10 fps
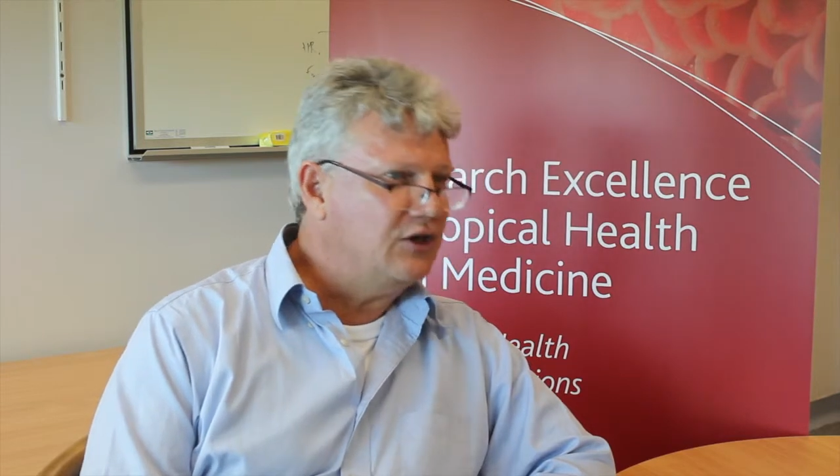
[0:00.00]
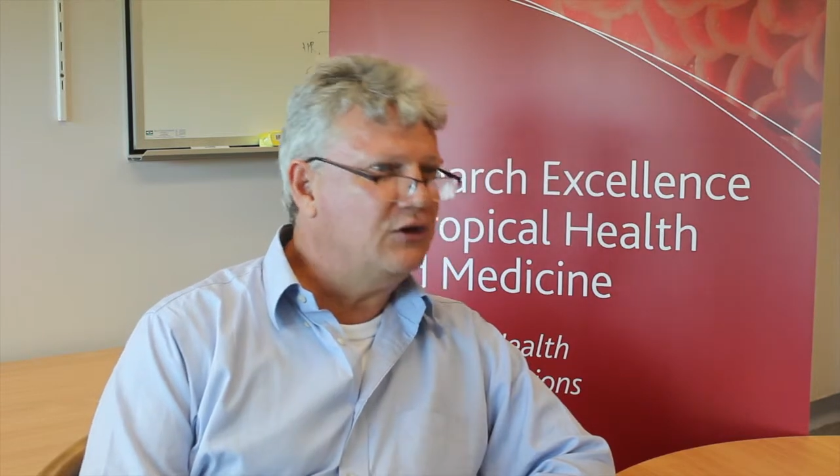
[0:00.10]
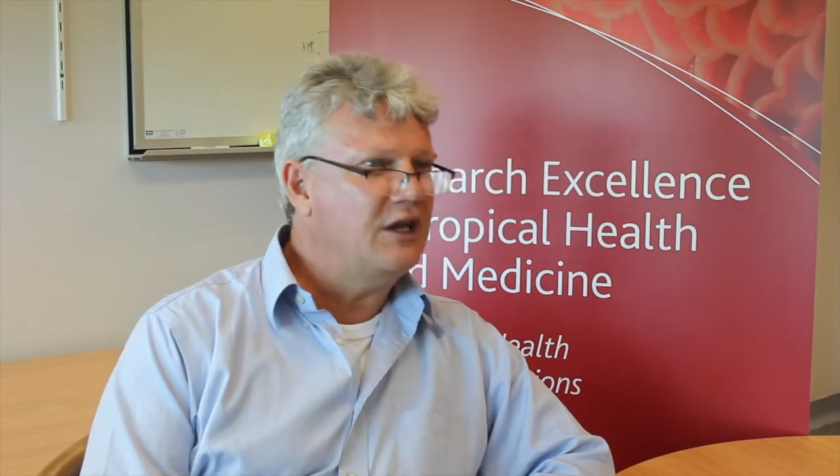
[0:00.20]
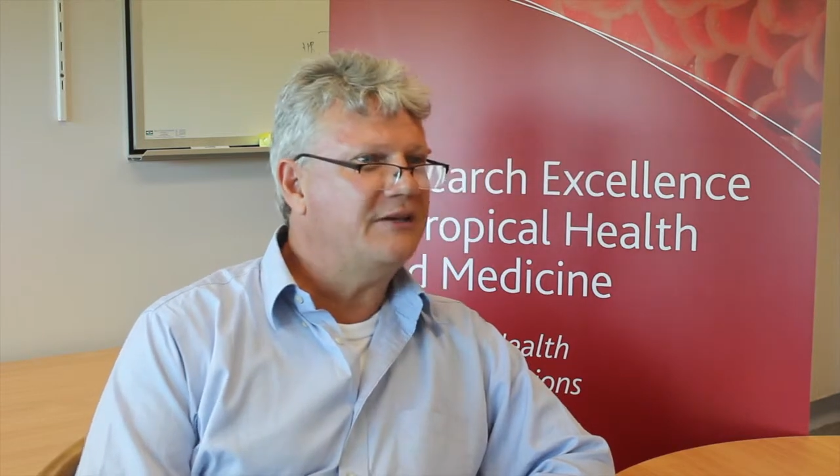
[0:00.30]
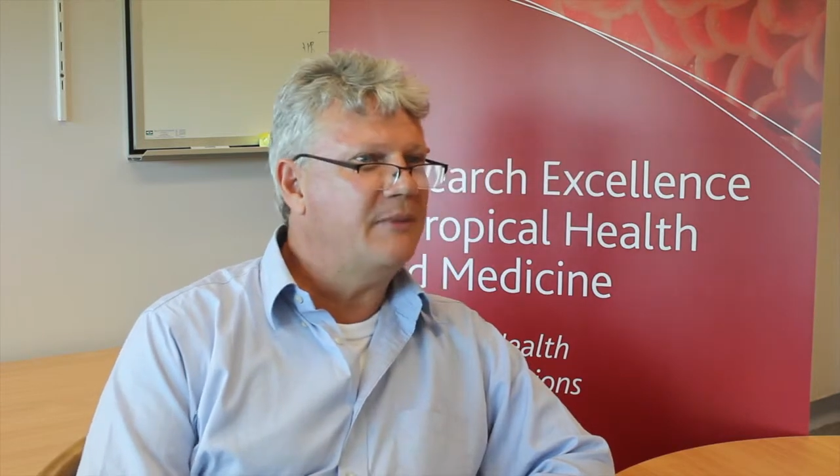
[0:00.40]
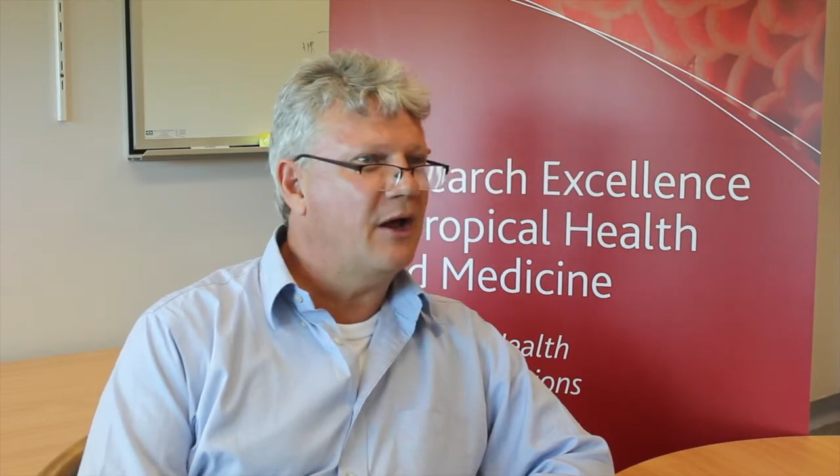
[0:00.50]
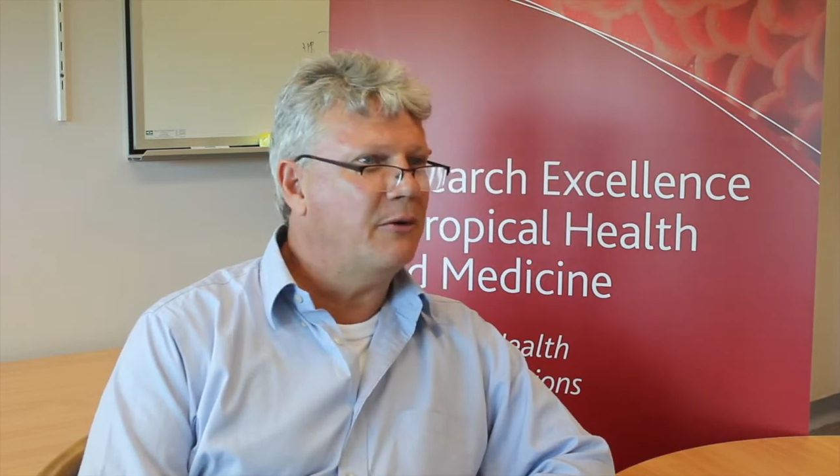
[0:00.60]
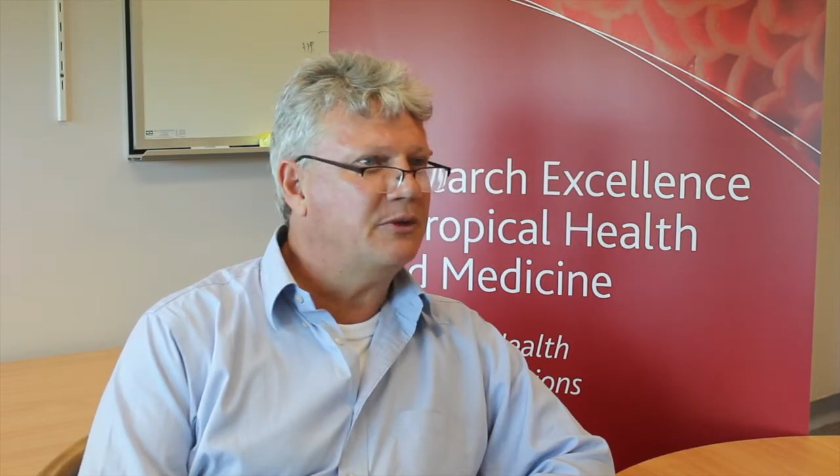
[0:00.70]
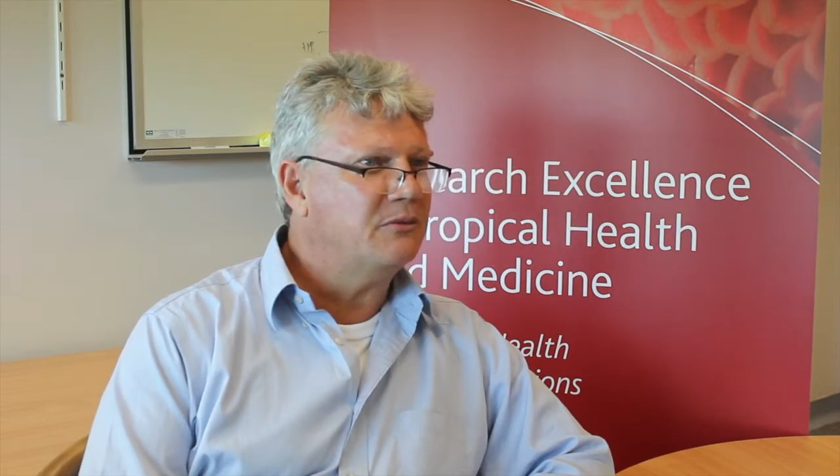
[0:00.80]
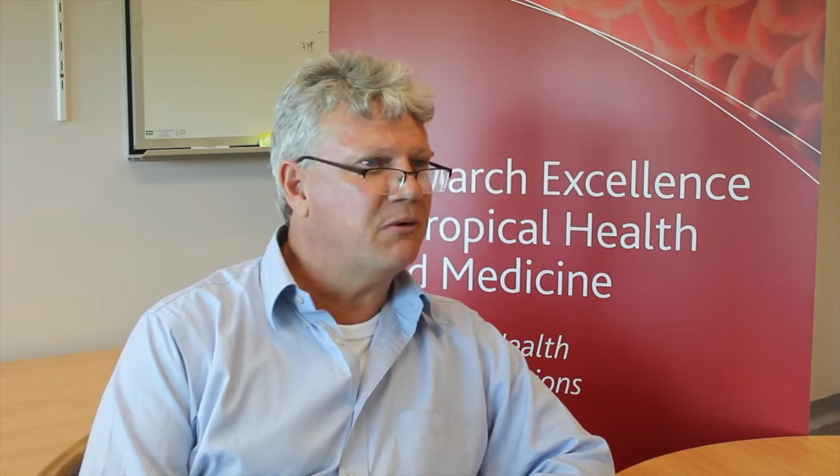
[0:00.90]
You need to be
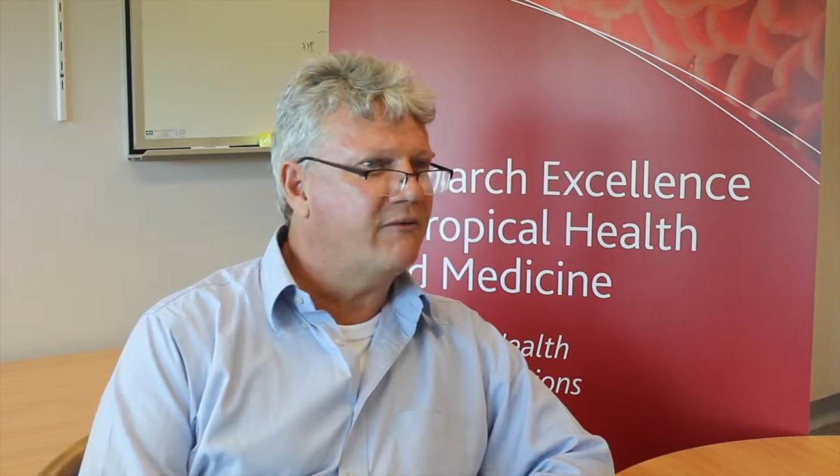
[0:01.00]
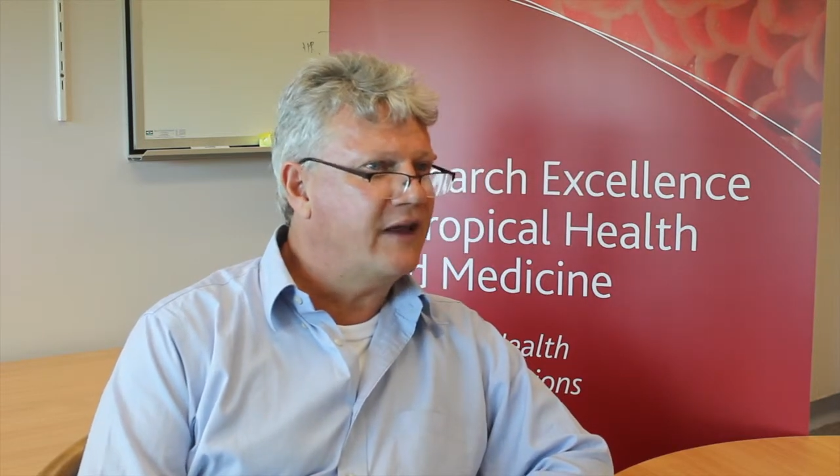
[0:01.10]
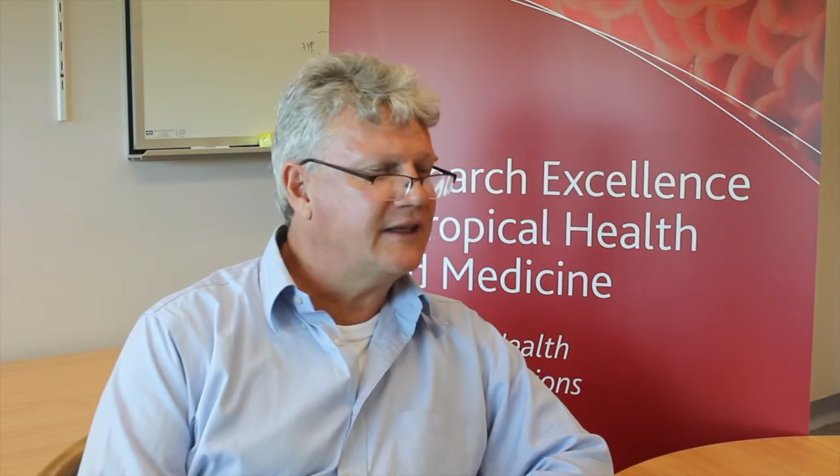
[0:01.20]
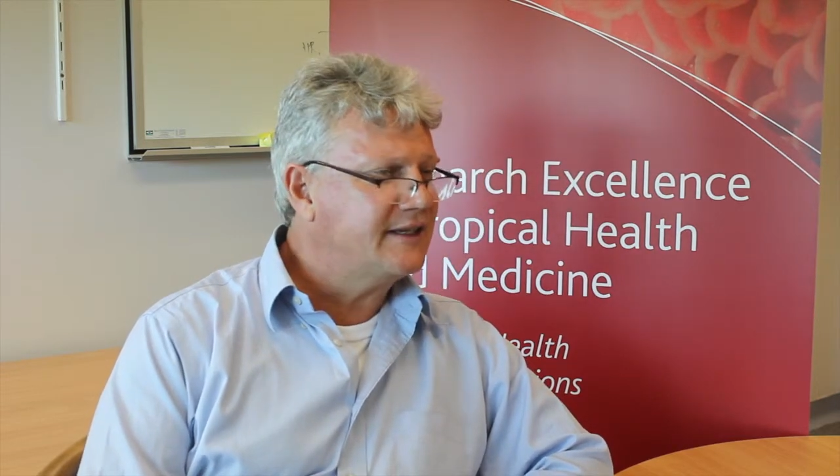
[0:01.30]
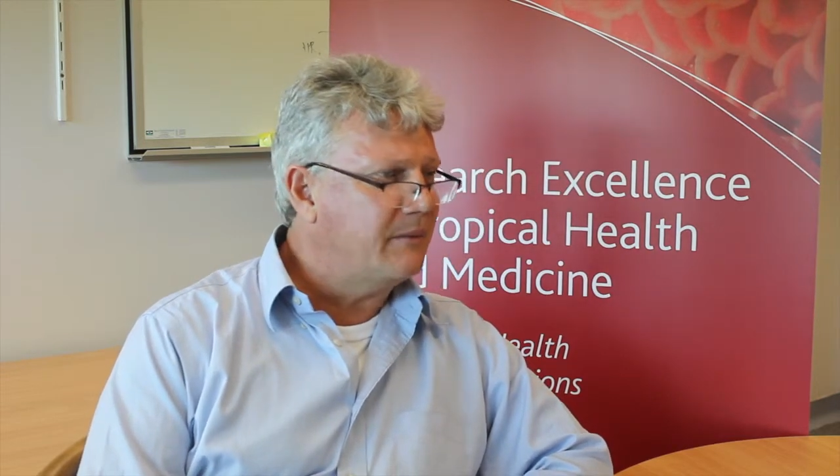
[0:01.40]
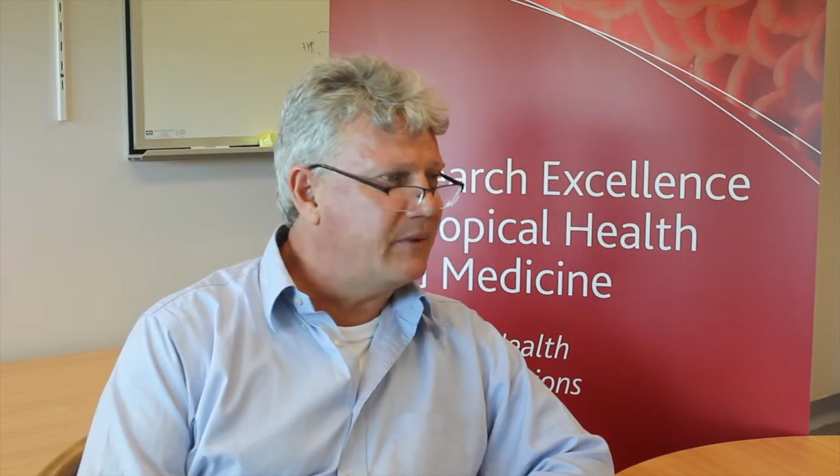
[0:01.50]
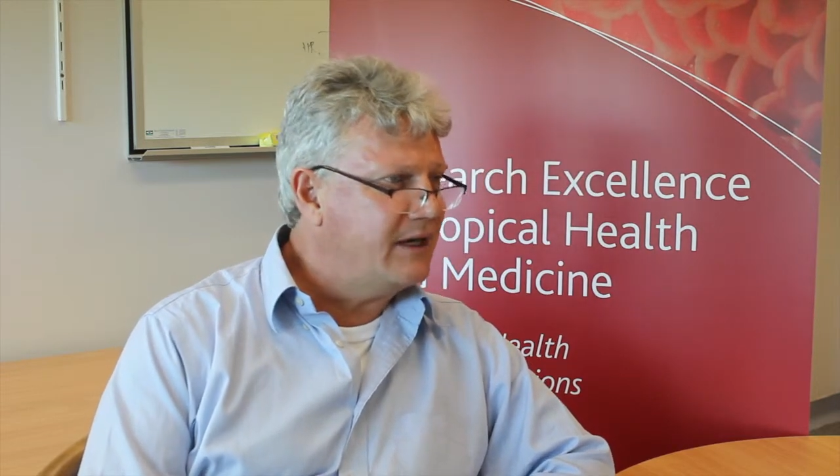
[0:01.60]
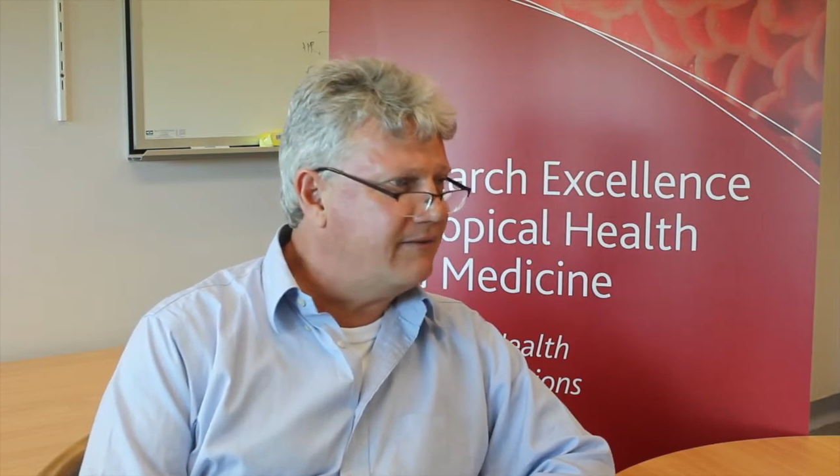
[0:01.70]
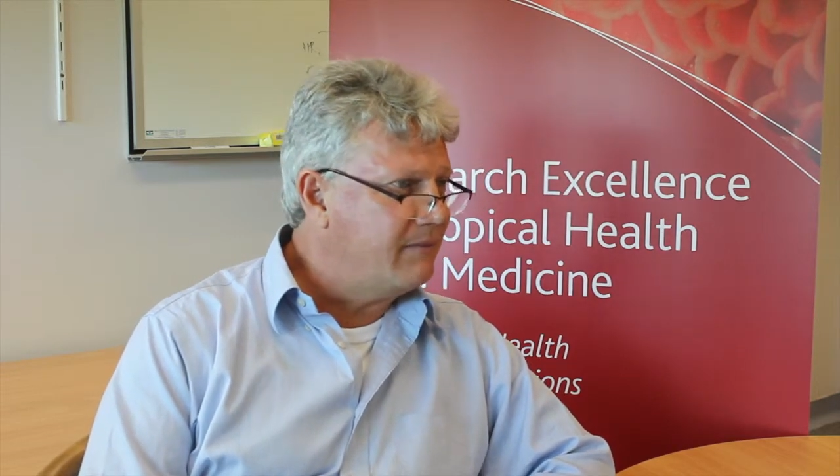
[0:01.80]
able to prevent somebody